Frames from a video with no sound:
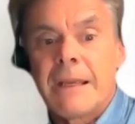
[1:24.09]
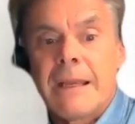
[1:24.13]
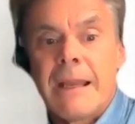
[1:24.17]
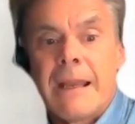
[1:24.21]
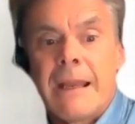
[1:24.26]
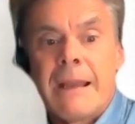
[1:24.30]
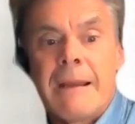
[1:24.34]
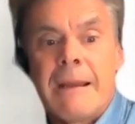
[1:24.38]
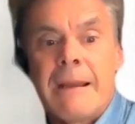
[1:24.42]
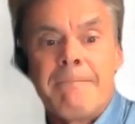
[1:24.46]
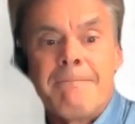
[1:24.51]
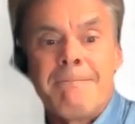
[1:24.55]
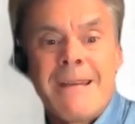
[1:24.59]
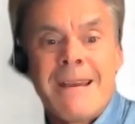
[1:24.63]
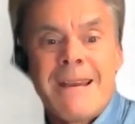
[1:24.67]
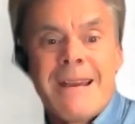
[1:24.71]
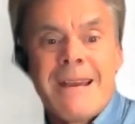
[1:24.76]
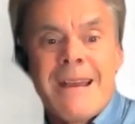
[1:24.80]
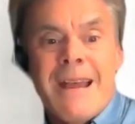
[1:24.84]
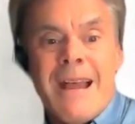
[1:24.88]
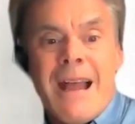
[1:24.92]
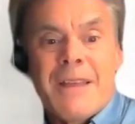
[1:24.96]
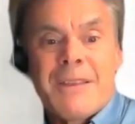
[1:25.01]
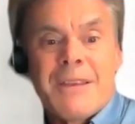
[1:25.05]

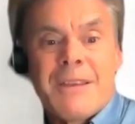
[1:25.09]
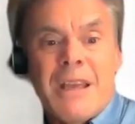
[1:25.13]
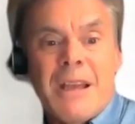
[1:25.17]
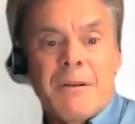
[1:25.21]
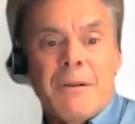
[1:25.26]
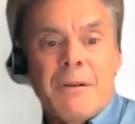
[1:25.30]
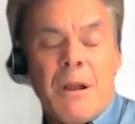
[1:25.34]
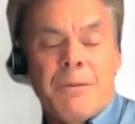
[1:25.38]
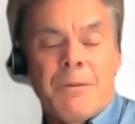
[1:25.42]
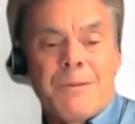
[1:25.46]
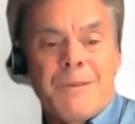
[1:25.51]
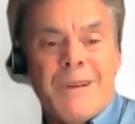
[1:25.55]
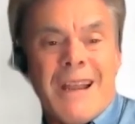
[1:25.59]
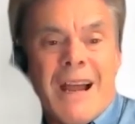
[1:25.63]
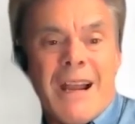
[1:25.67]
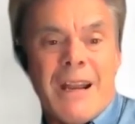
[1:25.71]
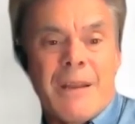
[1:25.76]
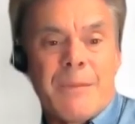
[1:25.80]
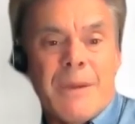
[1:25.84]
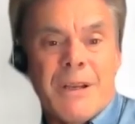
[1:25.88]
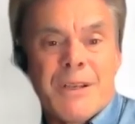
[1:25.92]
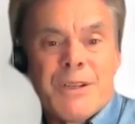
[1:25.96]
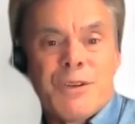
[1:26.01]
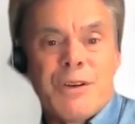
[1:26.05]
I think regarding
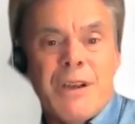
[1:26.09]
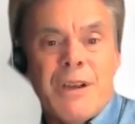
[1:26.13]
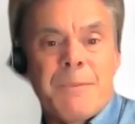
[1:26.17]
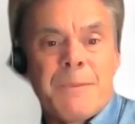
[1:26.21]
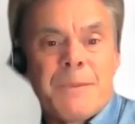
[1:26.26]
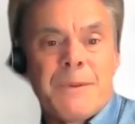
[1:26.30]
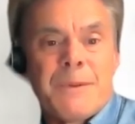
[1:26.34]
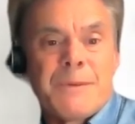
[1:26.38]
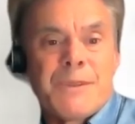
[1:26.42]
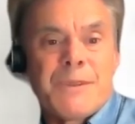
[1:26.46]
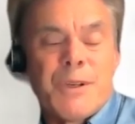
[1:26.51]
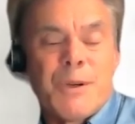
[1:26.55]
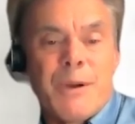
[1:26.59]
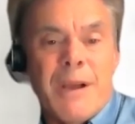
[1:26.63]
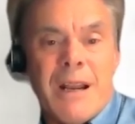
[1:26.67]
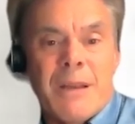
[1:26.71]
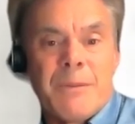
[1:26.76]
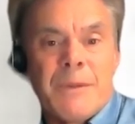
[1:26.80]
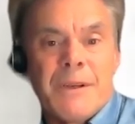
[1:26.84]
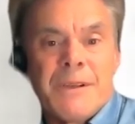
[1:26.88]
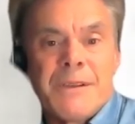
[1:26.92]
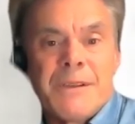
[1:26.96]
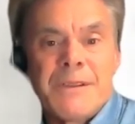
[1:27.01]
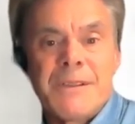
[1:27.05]
my trip, there's 2
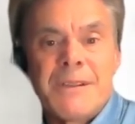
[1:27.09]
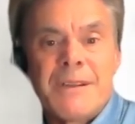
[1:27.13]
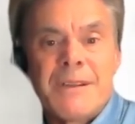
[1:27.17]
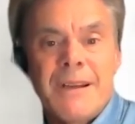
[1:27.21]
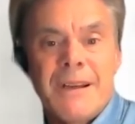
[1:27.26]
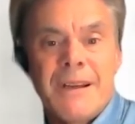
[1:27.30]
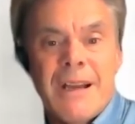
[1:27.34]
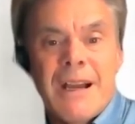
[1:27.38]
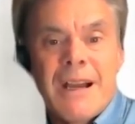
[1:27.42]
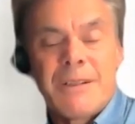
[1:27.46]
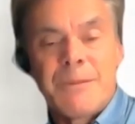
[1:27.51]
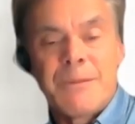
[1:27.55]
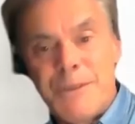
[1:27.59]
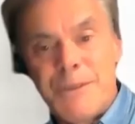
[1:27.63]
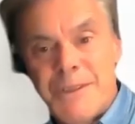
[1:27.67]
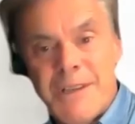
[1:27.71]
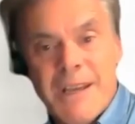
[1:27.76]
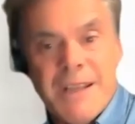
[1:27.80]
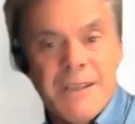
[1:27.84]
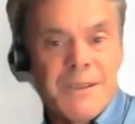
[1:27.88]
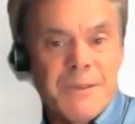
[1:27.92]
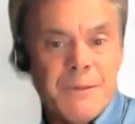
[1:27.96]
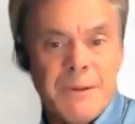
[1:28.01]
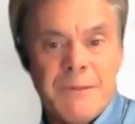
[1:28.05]
elements: to
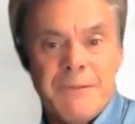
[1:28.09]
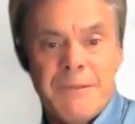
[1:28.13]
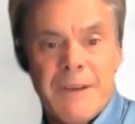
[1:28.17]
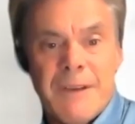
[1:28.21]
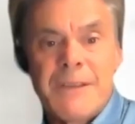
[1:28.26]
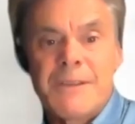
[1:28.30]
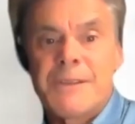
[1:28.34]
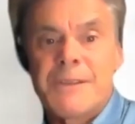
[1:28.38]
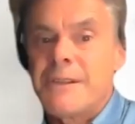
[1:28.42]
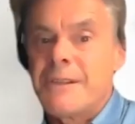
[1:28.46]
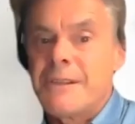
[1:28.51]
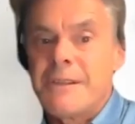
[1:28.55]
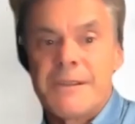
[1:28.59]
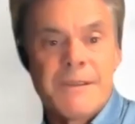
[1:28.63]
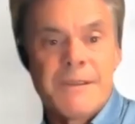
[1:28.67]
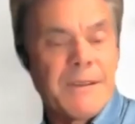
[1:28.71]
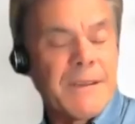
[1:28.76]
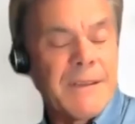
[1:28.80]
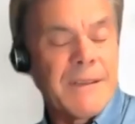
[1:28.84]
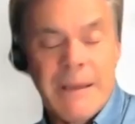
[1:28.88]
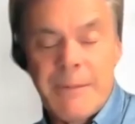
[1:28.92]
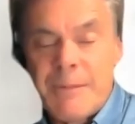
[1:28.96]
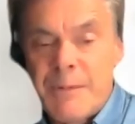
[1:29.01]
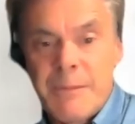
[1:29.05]
present to investors,
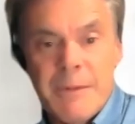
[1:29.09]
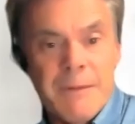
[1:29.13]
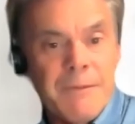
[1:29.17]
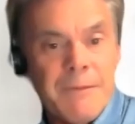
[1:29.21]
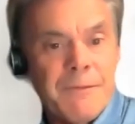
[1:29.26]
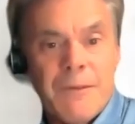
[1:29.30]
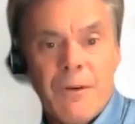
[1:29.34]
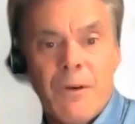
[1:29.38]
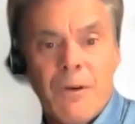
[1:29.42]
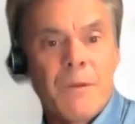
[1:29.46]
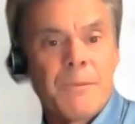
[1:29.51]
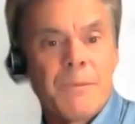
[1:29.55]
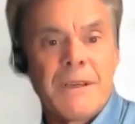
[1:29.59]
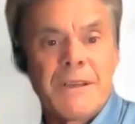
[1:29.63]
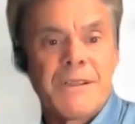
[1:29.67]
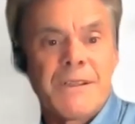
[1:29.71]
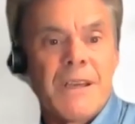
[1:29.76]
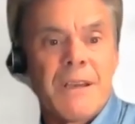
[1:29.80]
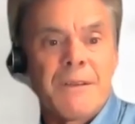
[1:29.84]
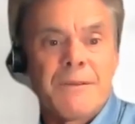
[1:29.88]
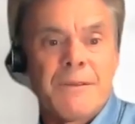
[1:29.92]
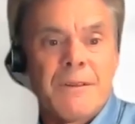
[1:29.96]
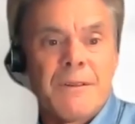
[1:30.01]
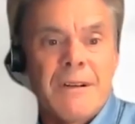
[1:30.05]
keep them informed,
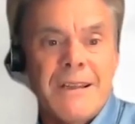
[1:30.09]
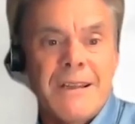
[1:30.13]
etc.